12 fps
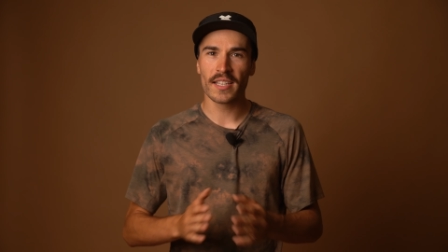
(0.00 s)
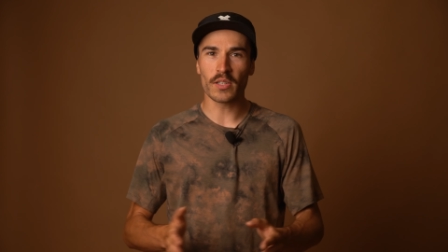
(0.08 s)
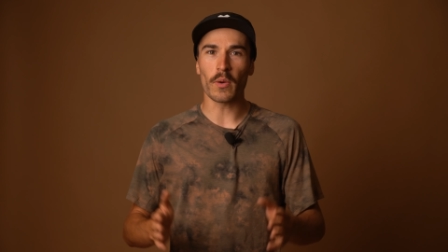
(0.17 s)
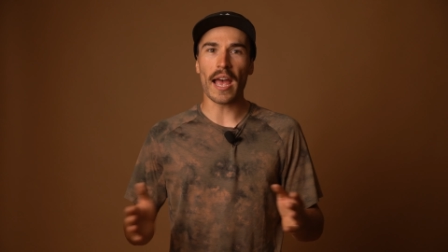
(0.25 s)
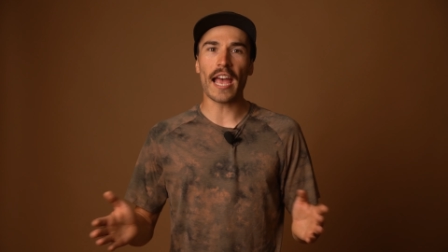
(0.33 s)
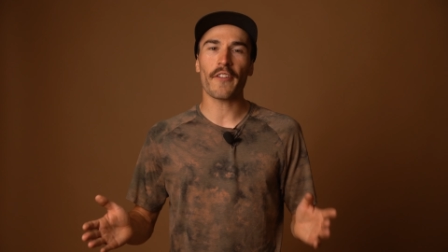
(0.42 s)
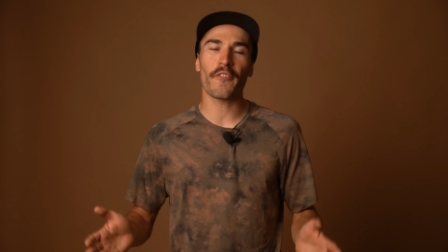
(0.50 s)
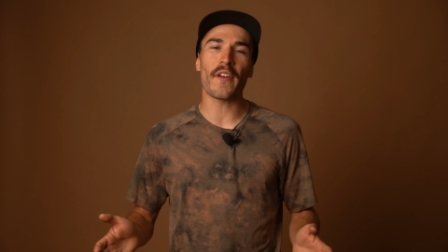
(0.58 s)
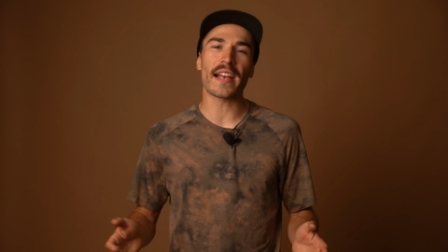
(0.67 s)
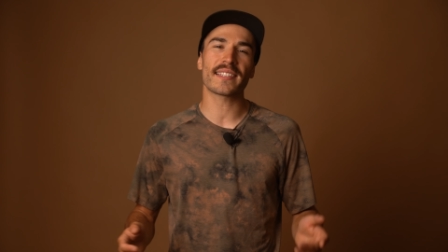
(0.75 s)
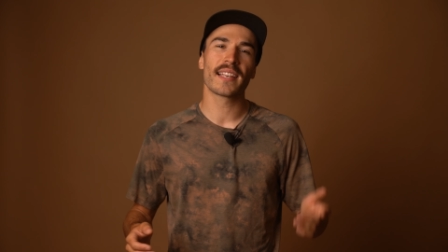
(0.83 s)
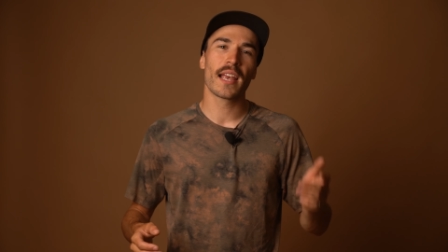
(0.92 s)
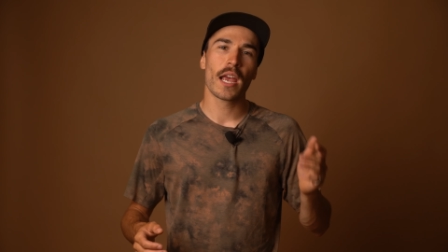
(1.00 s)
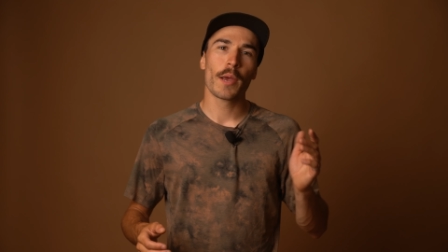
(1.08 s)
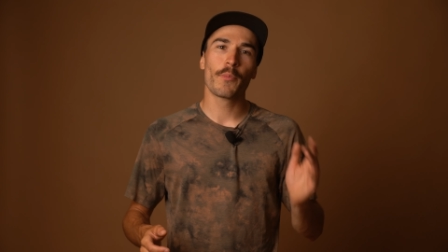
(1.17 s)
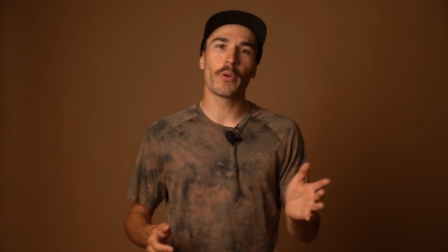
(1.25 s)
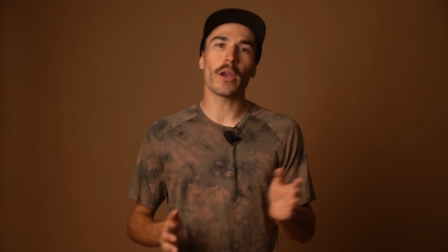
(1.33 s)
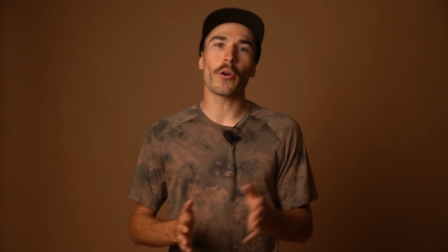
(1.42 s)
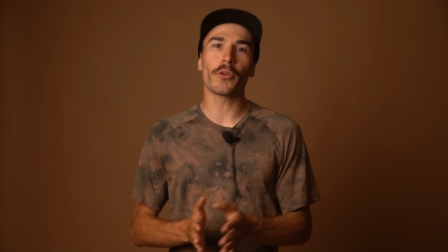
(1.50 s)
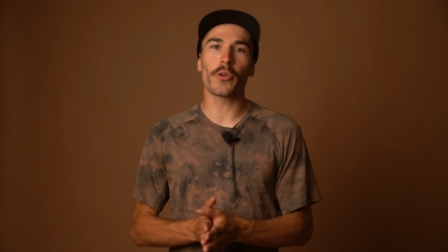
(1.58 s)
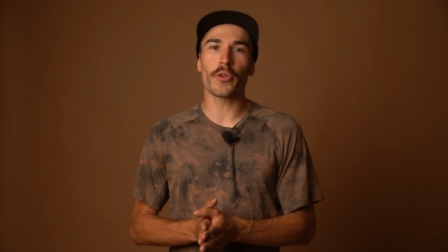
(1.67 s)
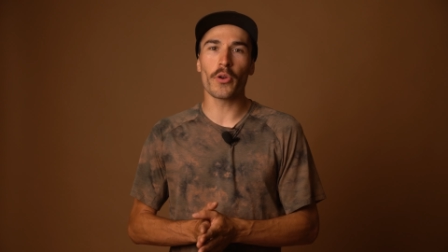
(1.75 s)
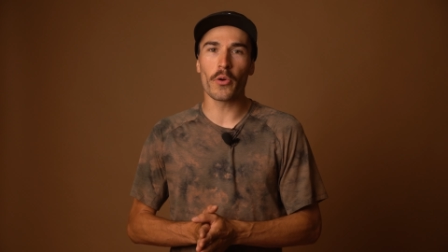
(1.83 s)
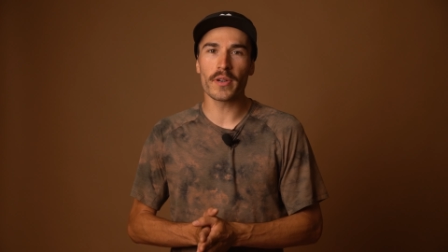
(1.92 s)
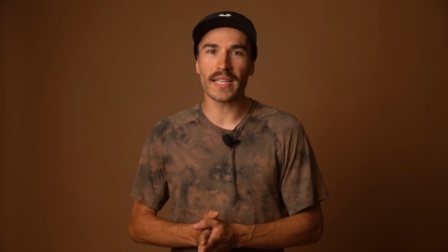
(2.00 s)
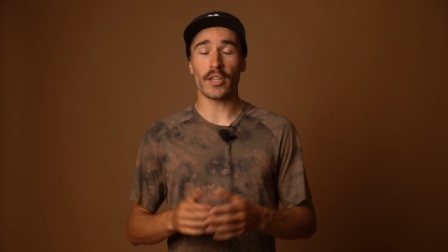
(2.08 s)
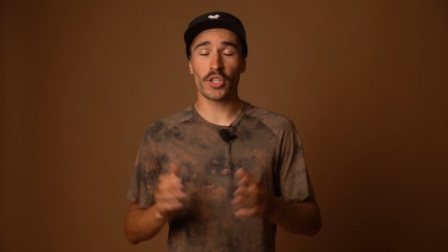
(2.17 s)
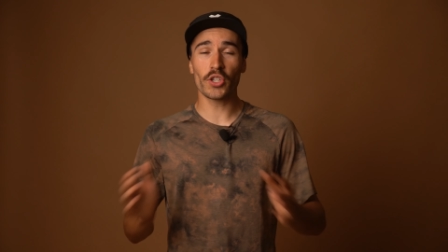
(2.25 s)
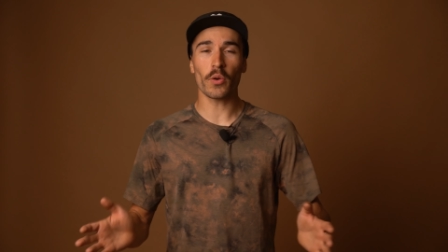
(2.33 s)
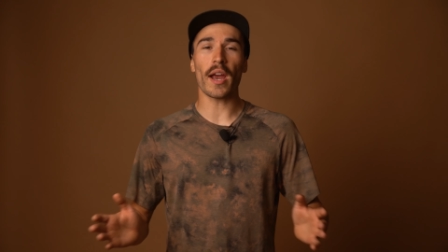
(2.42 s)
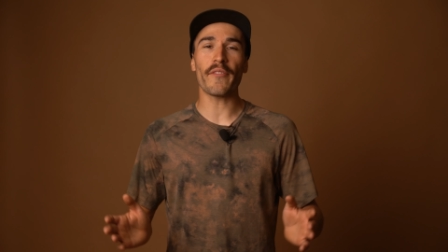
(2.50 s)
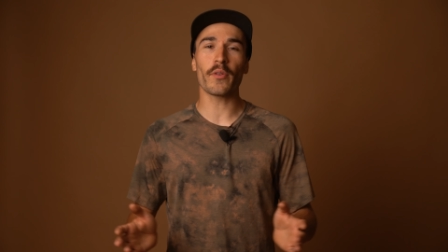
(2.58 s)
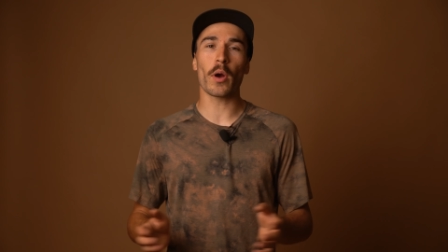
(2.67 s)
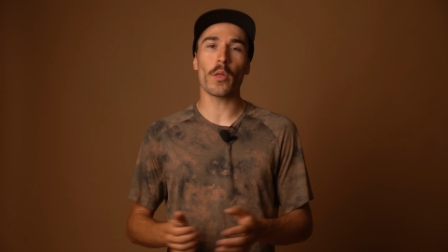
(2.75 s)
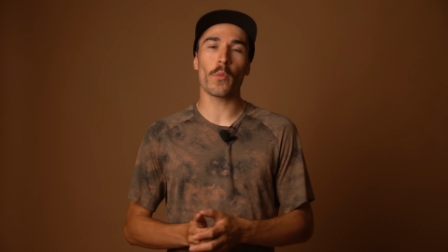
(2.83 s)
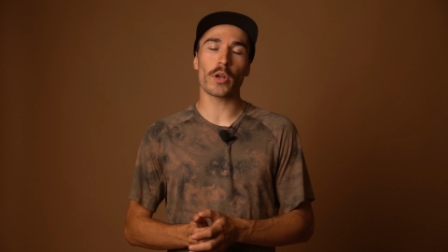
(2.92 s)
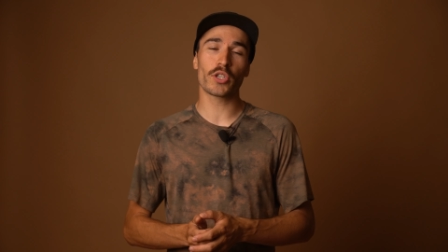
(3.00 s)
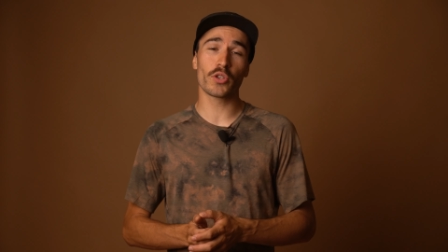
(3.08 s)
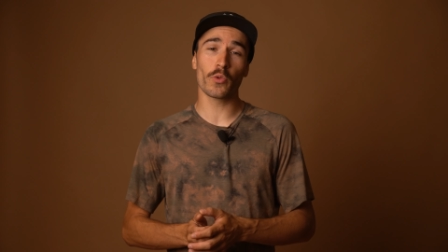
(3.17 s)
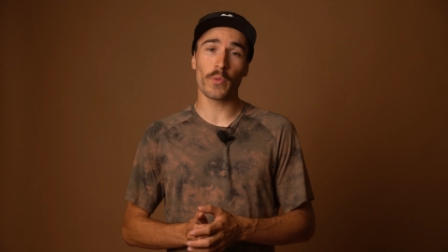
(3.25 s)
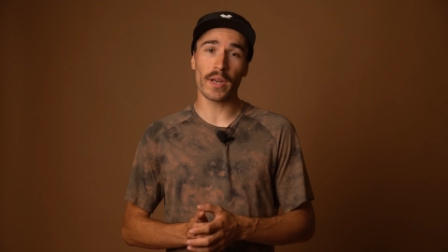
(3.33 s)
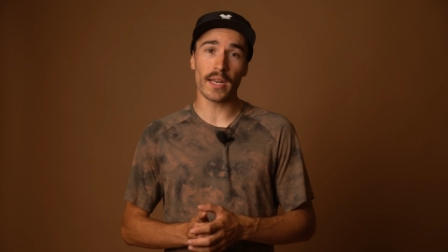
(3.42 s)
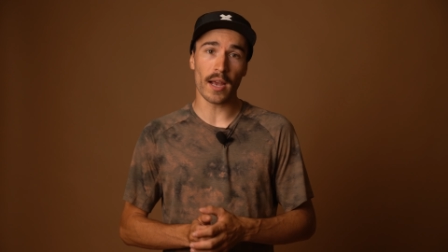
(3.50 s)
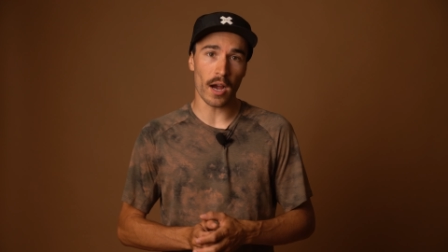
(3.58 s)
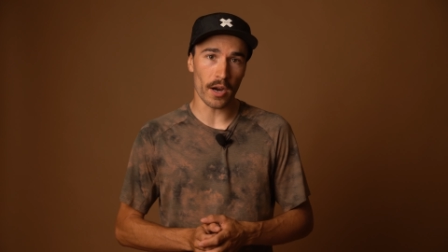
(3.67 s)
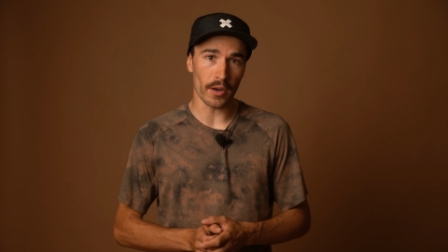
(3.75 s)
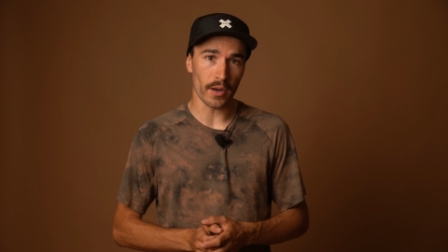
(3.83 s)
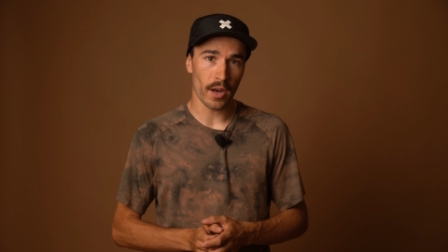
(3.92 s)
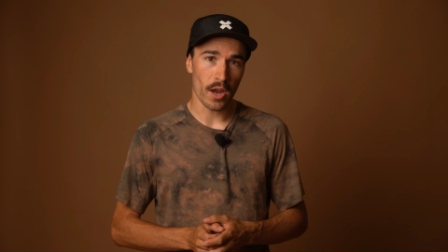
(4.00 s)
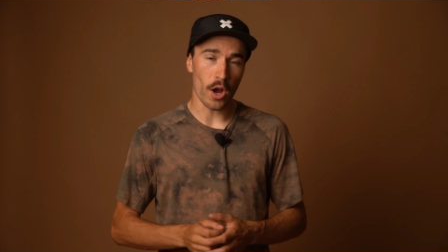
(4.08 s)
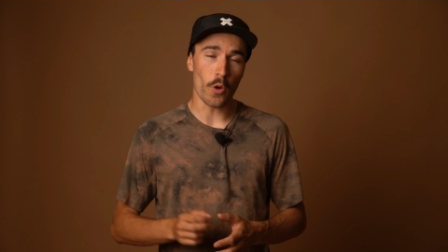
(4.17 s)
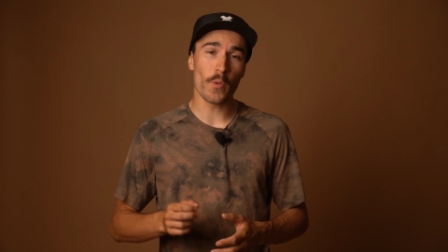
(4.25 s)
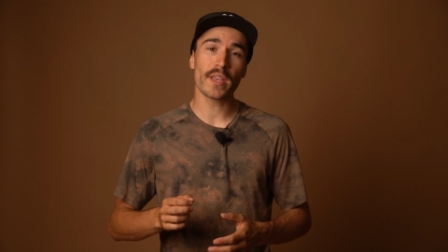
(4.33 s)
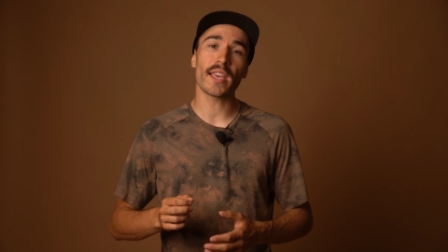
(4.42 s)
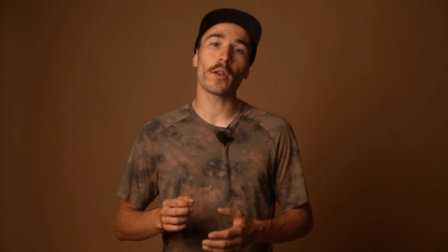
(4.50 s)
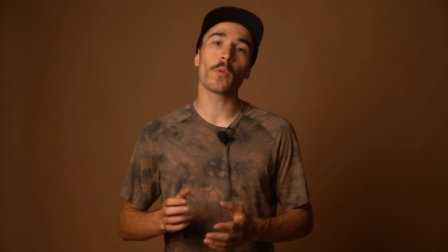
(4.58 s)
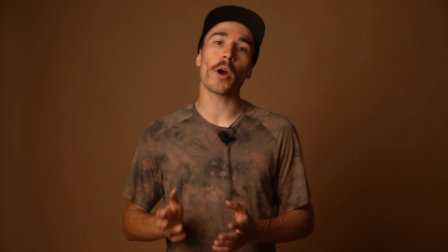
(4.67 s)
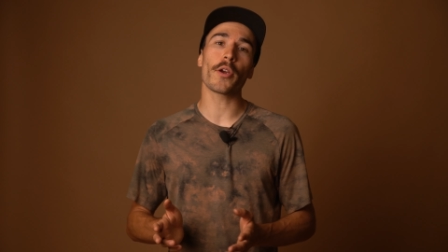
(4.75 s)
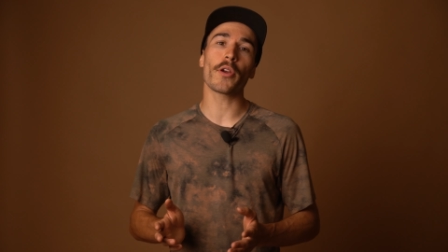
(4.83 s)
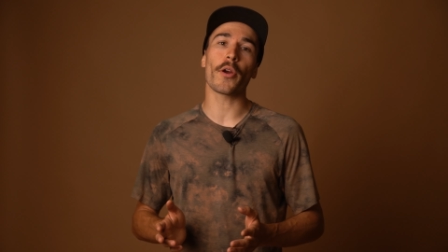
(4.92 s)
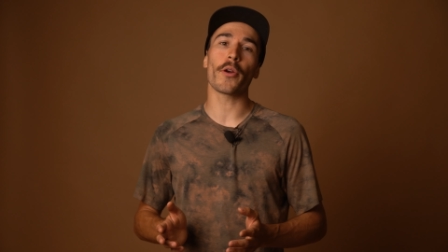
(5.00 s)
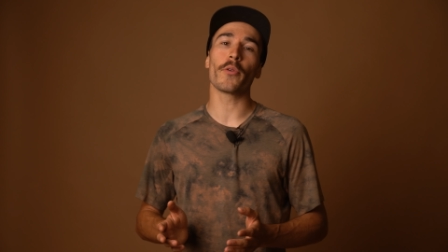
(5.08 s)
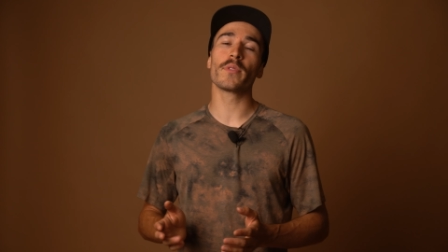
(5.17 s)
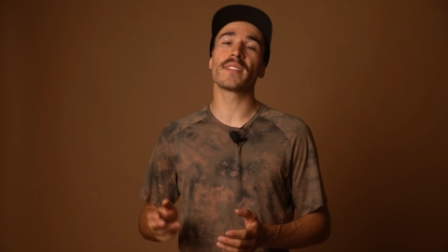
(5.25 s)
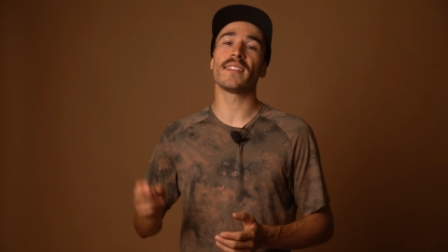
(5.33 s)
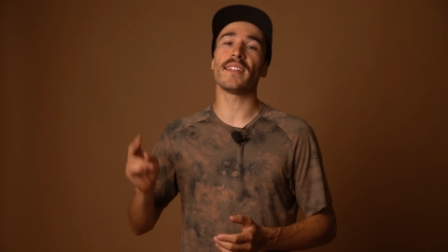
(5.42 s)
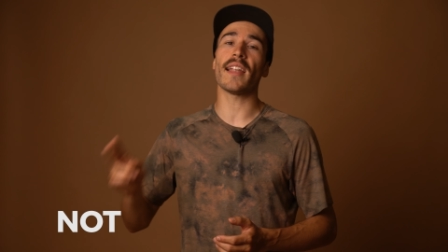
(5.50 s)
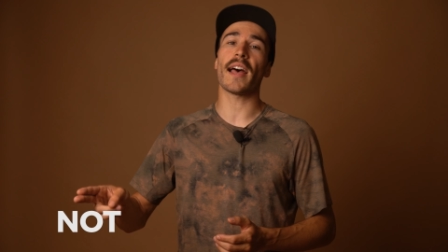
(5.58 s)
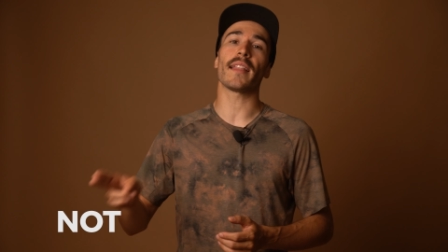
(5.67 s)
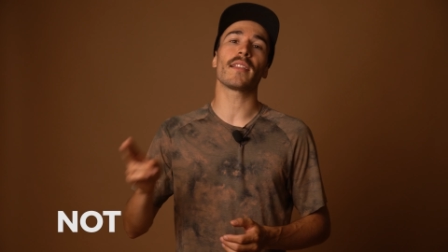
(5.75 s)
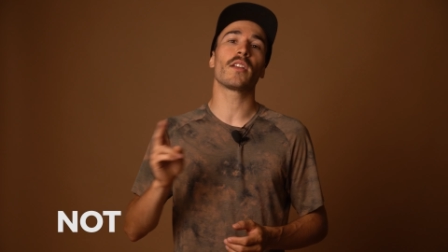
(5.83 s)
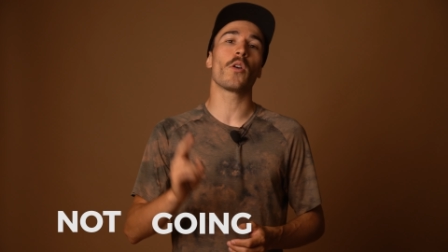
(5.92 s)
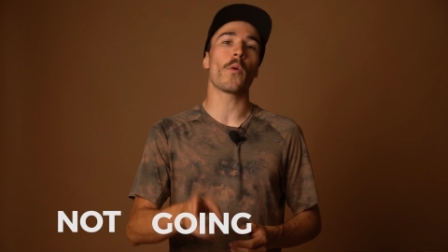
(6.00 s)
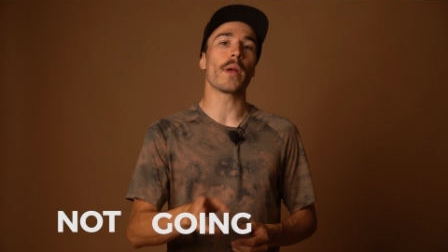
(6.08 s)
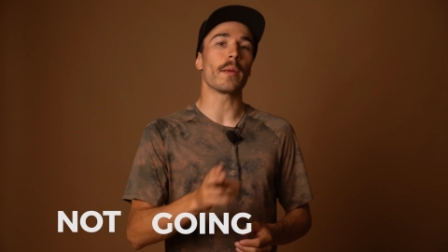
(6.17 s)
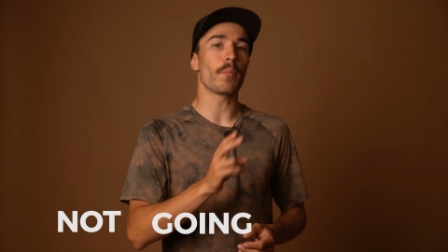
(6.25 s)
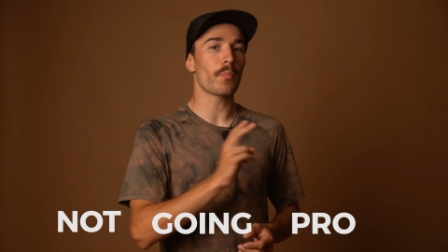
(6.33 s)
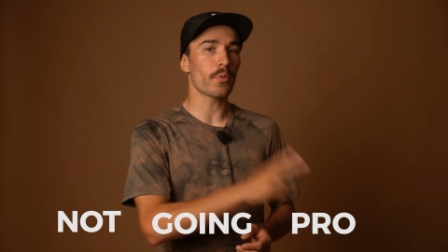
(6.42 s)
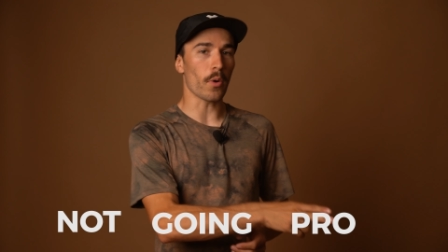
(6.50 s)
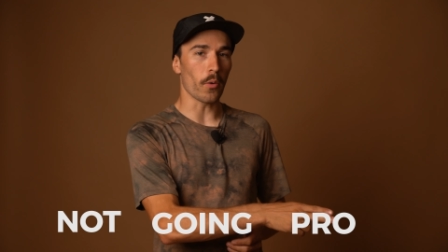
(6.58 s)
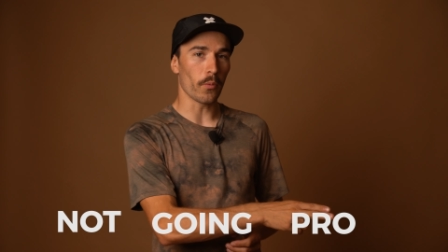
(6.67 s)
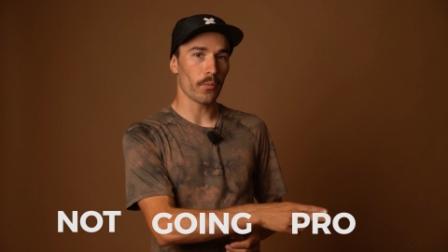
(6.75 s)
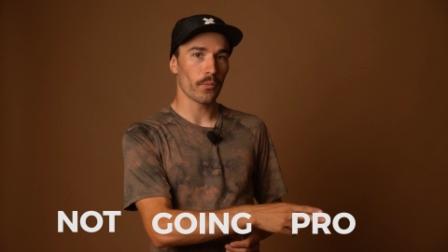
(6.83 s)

So act fast, pre-order yours and show everyone what you really are, a weekend warrior who's not going pro.